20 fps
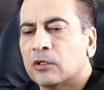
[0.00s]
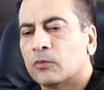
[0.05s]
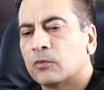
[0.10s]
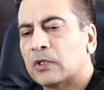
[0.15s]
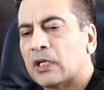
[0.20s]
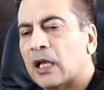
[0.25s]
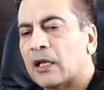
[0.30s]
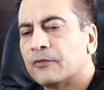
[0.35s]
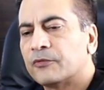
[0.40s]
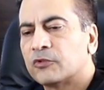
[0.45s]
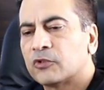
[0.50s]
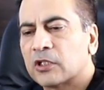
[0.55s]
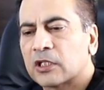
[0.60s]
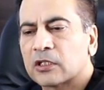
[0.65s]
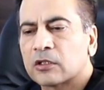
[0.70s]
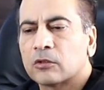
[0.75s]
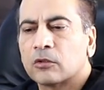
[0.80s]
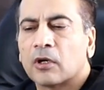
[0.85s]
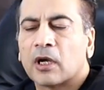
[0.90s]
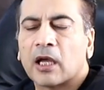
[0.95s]
We have
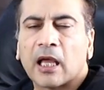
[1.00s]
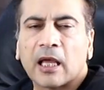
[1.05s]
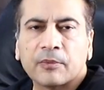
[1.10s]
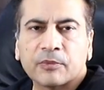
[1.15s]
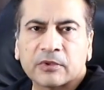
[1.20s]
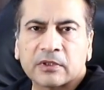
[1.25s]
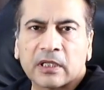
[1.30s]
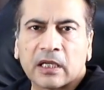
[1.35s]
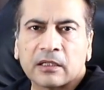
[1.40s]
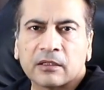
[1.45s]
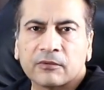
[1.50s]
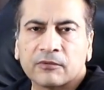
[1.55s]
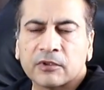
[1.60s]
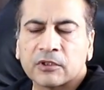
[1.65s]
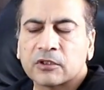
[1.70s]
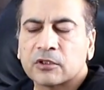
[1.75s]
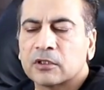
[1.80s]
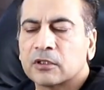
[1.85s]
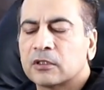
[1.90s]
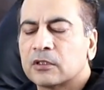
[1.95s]
chicken or ham
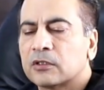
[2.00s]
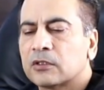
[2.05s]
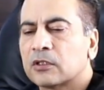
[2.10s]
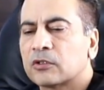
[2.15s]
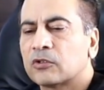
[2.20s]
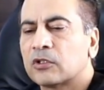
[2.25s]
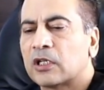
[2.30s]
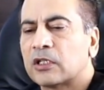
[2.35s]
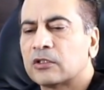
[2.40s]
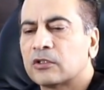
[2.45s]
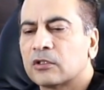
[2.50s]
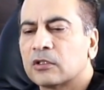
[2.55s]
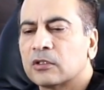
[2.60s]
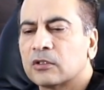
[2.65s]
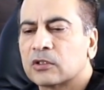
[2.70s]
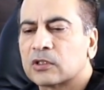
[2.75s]
sandwich suggestion,